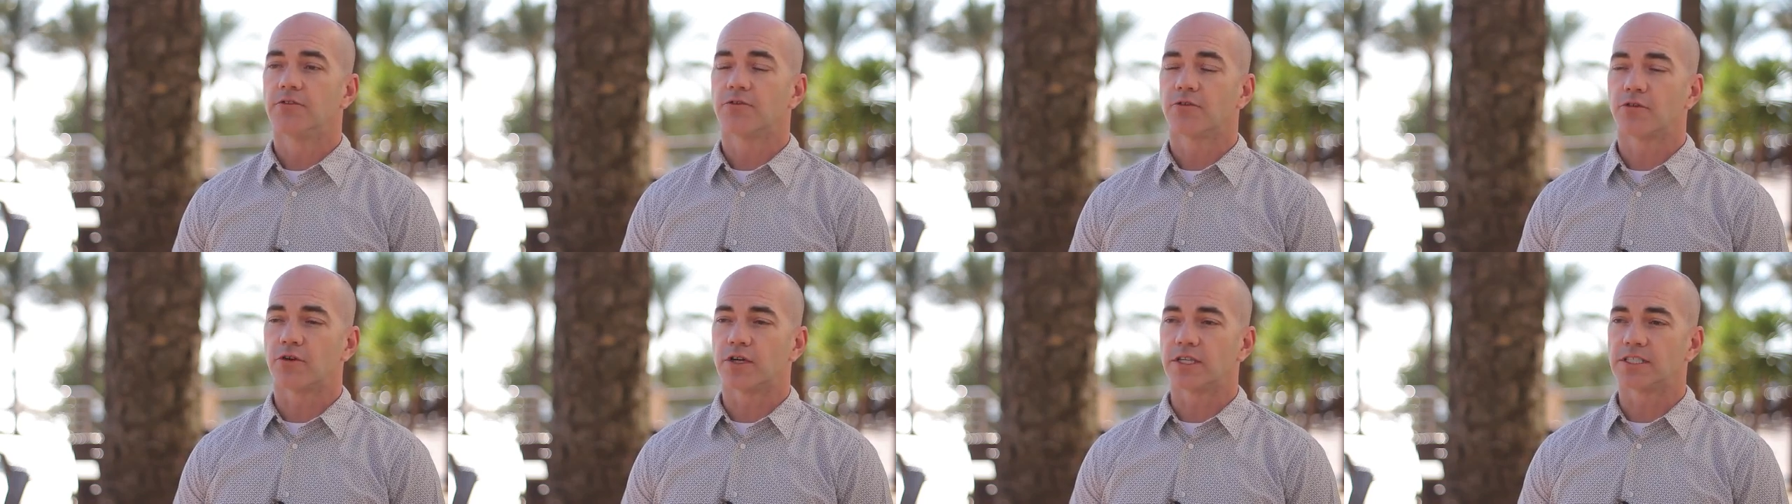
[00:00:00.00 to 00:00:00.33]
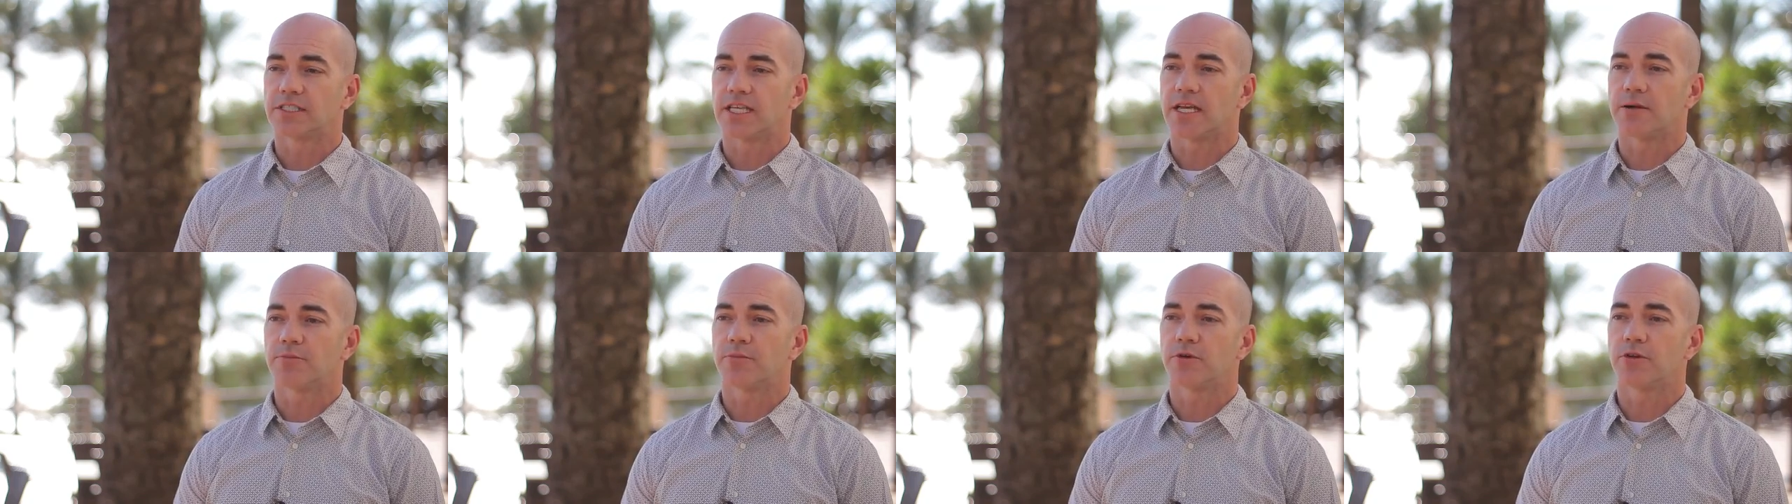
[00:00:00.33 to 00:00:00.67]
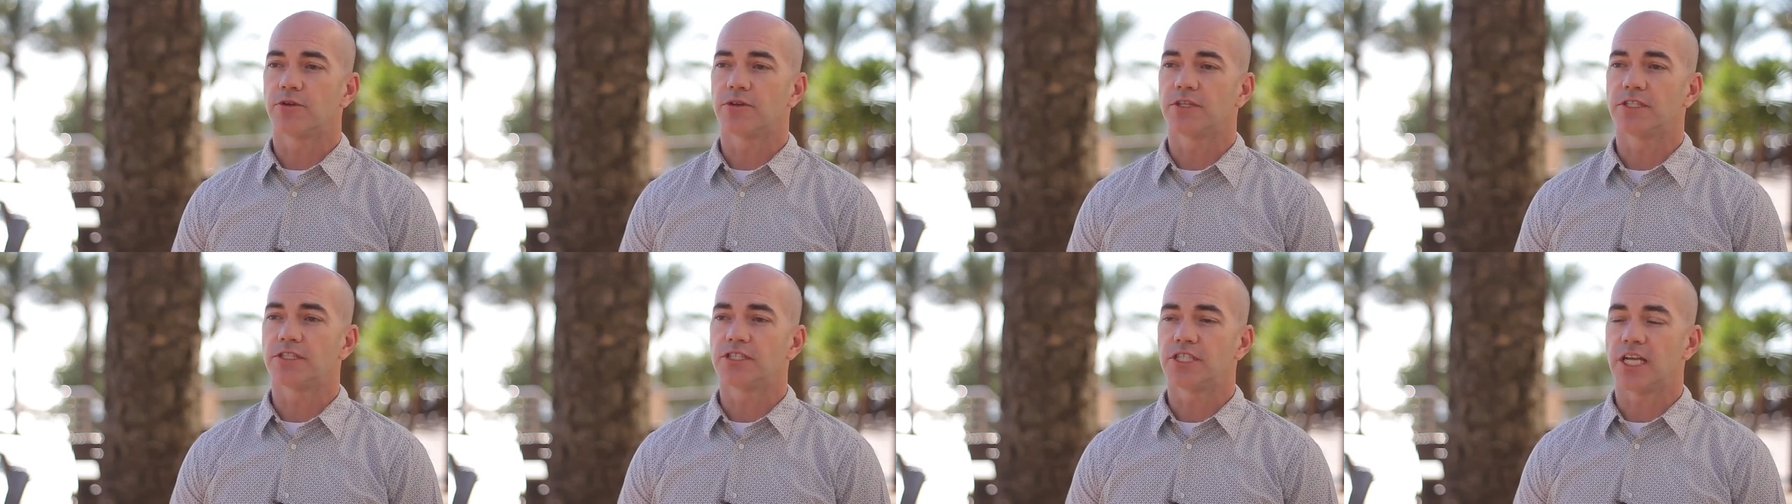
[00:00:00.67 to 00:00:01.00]
for
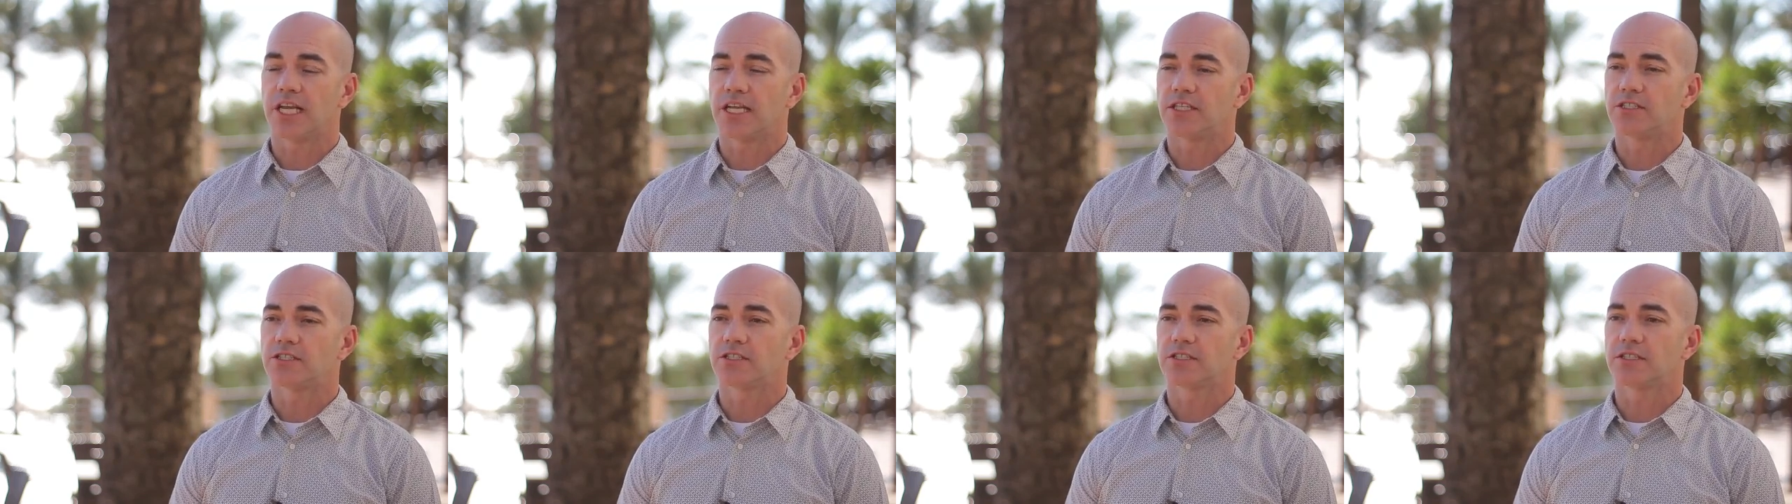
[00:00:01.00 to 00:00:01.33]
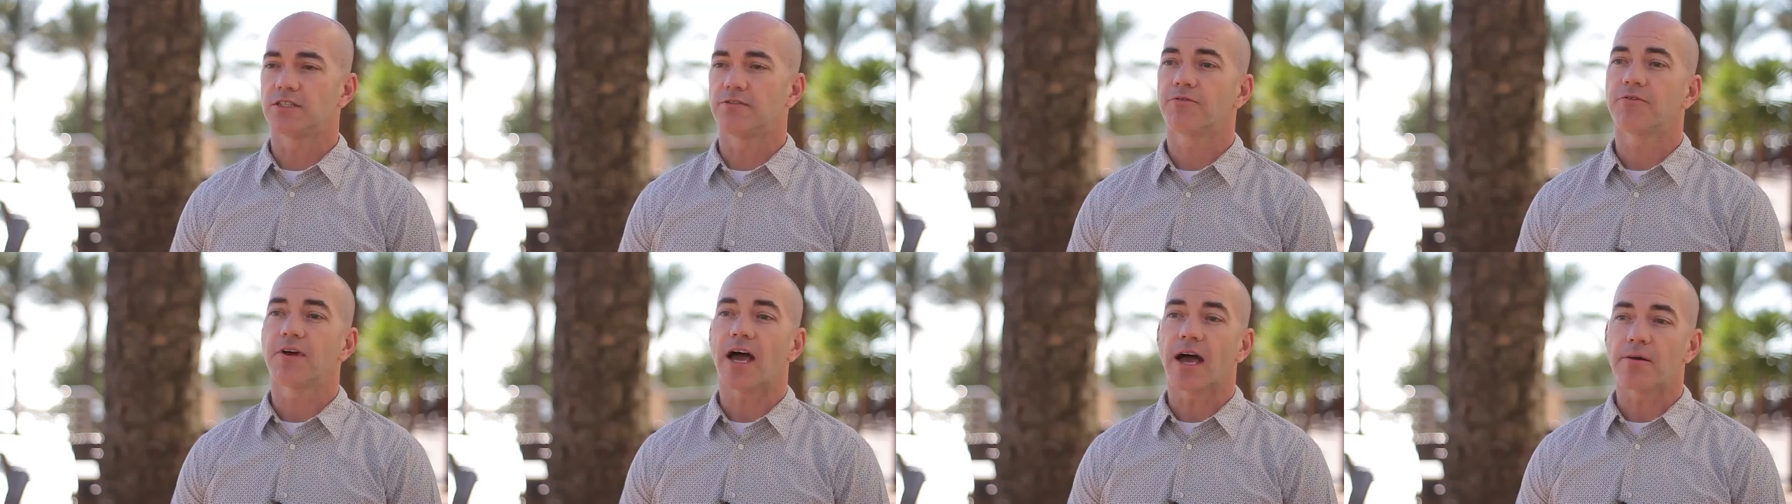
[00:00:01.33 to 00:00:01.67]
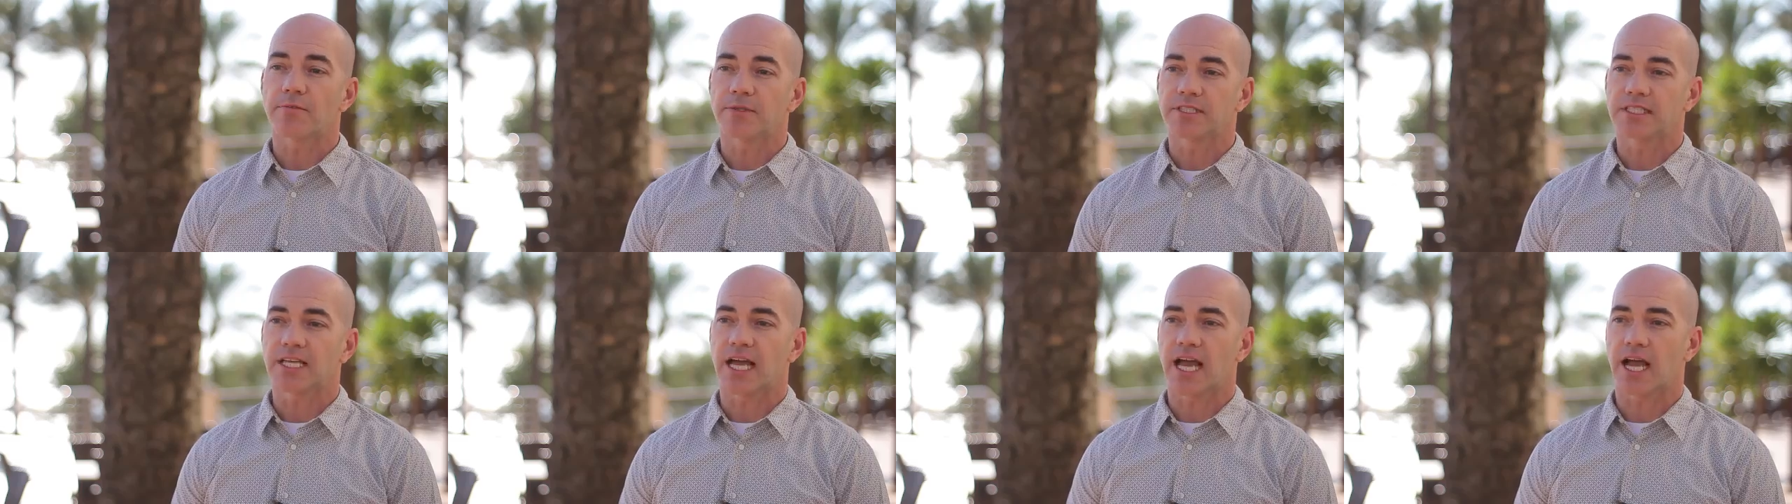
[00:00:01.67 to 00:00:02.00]
example, the changes in
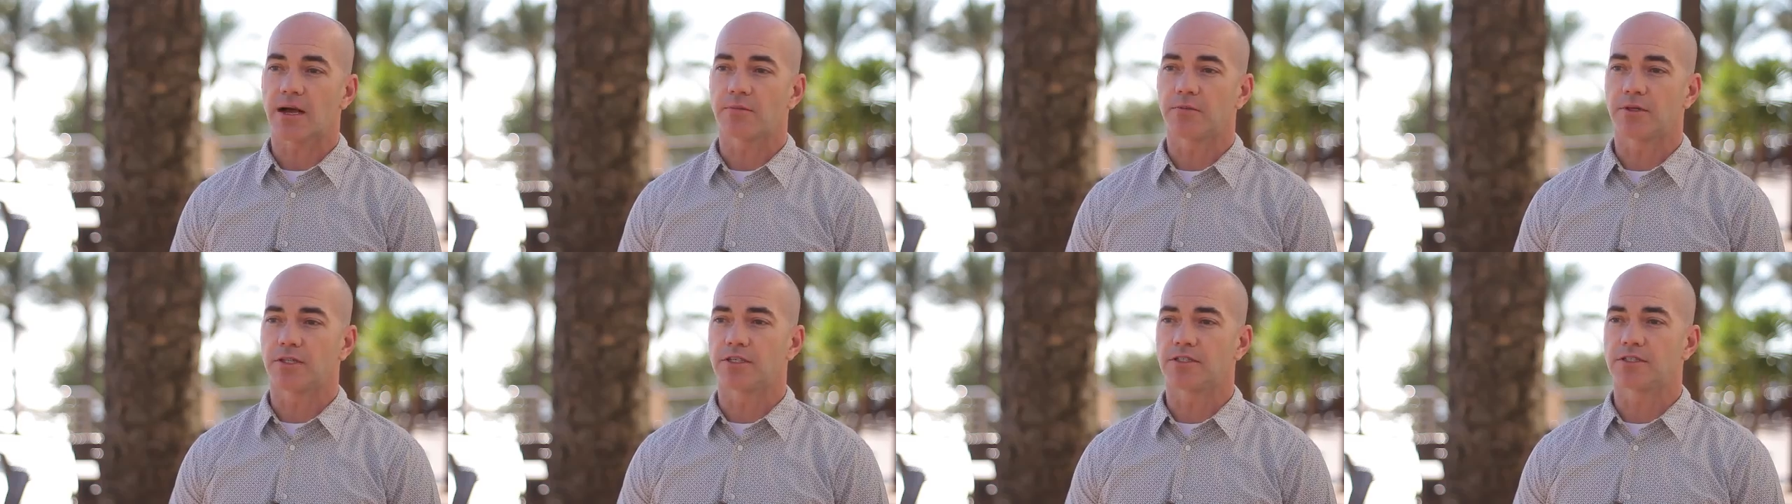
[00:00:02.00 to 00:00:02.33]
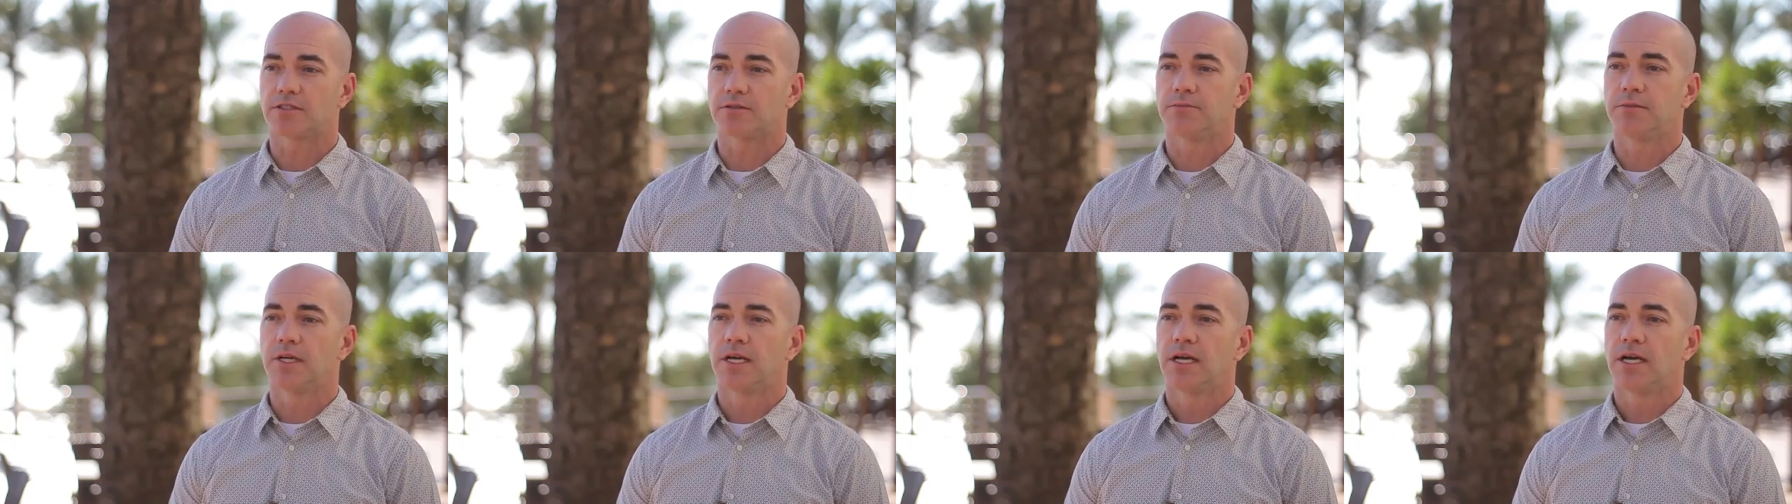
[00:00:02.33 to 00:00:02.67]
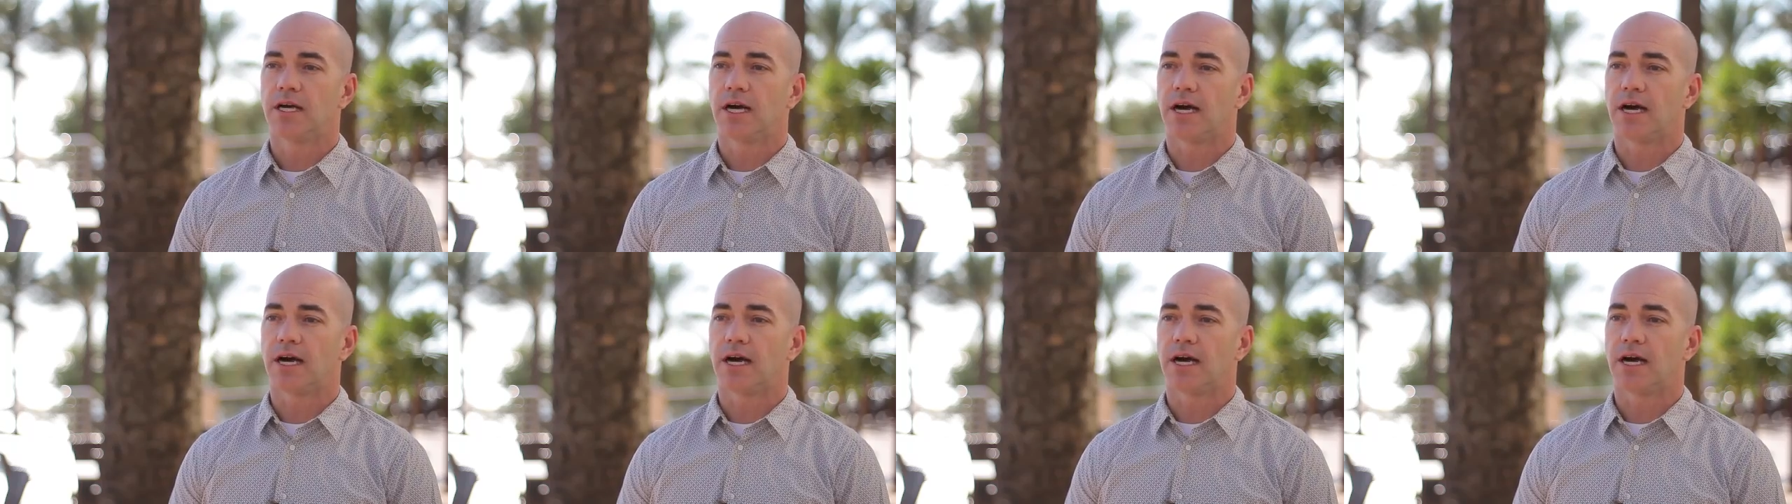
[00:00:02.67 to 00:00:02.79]
fat metabolism